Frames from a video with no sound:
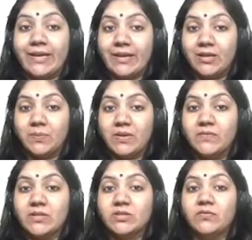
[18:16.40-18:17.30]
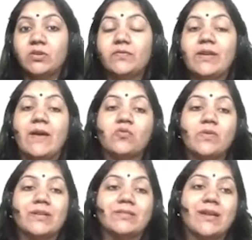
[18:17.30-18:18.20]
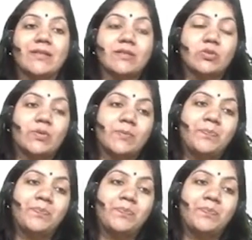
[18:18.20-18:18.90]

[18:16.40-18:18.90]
LLP? First of all, we have to understand this one.